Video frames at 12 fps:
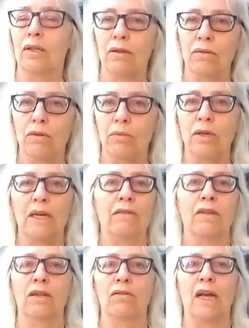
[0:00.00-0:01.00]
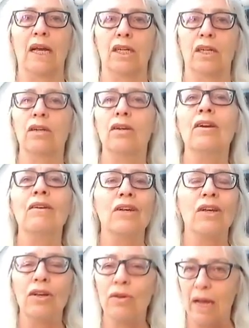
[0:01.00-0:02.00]
into the room, you have this reaction. You don't
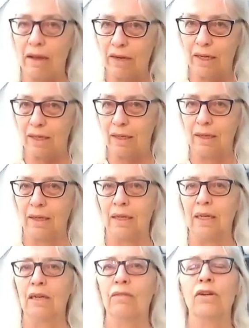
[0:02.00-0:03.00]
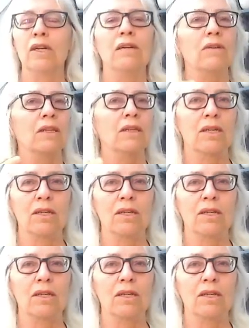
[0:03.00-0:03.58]
even know you're having it. You've already written the